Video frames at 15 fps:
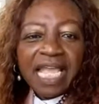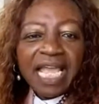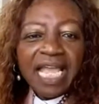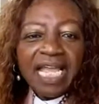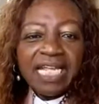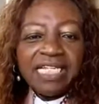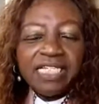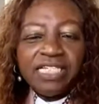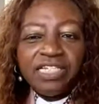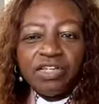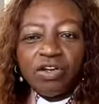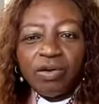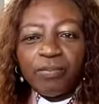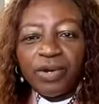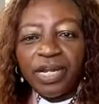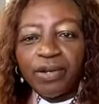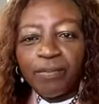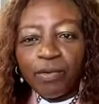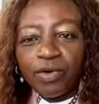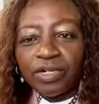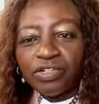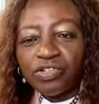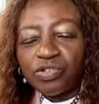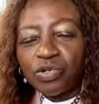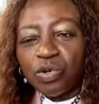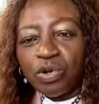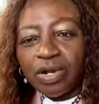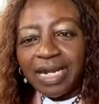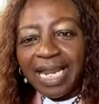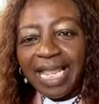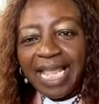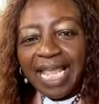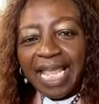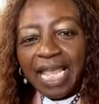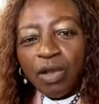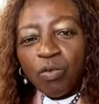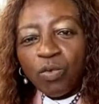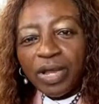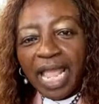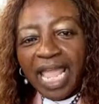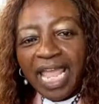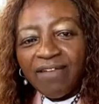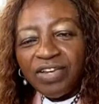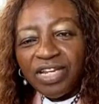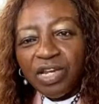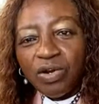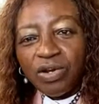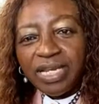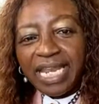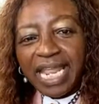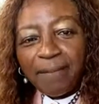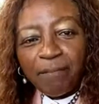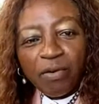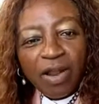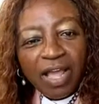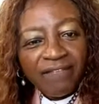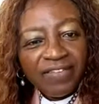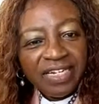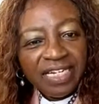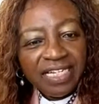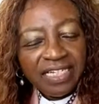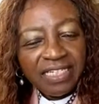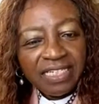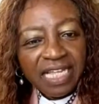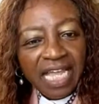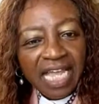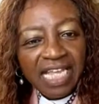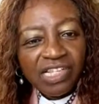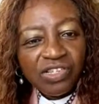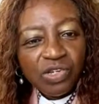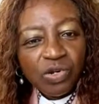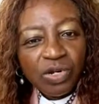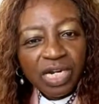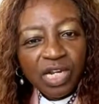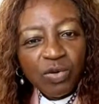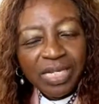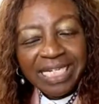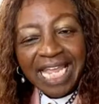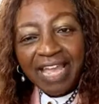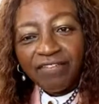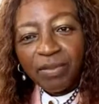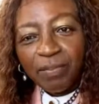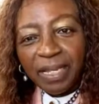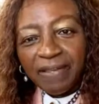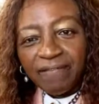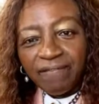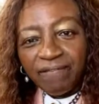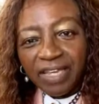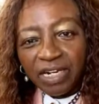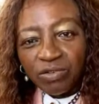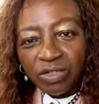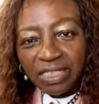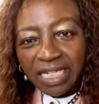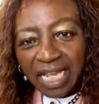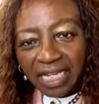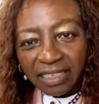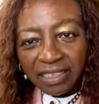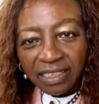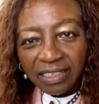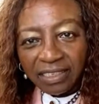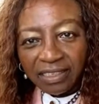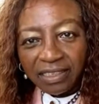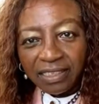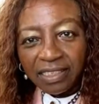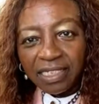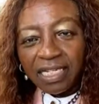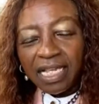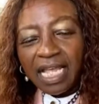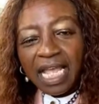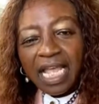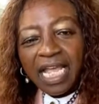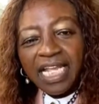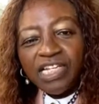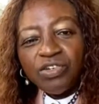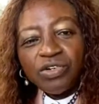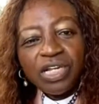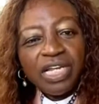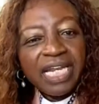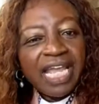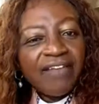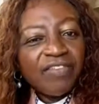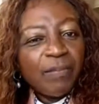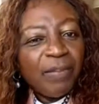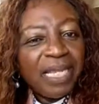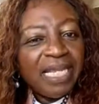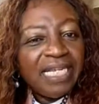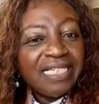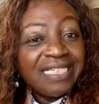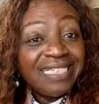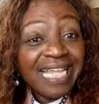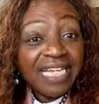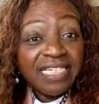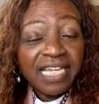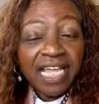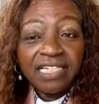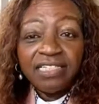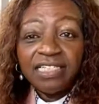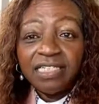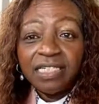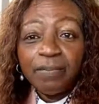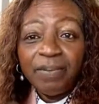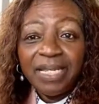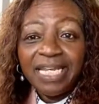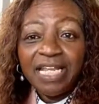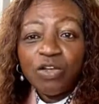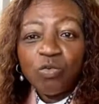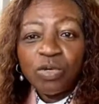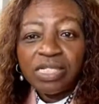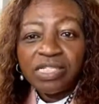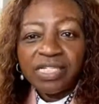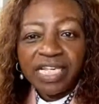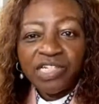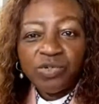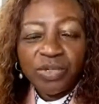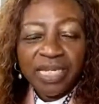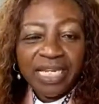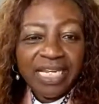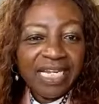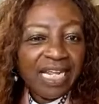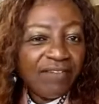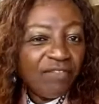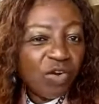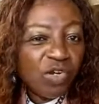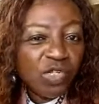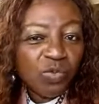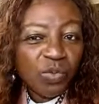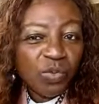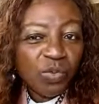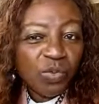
and your brick and mortar store. Whatever your net profit is, guys, you're going to have to pay federal taxes, and you're going to have to pay state taxes depending on what state you're in. Of course,